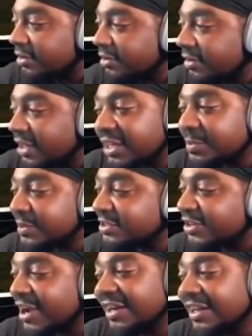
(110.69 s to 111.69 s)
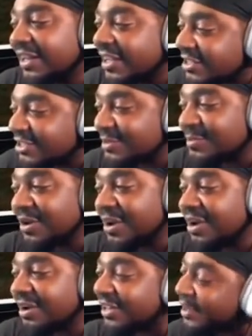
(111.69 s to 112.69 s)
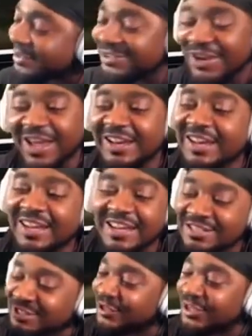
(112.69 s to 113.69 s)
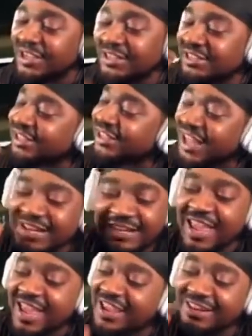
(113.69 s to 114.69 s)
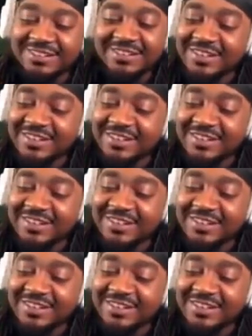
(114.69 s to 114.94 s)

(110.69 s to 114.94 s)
Niggas be trying to get you, bruh. They be trying to get you. Just like that.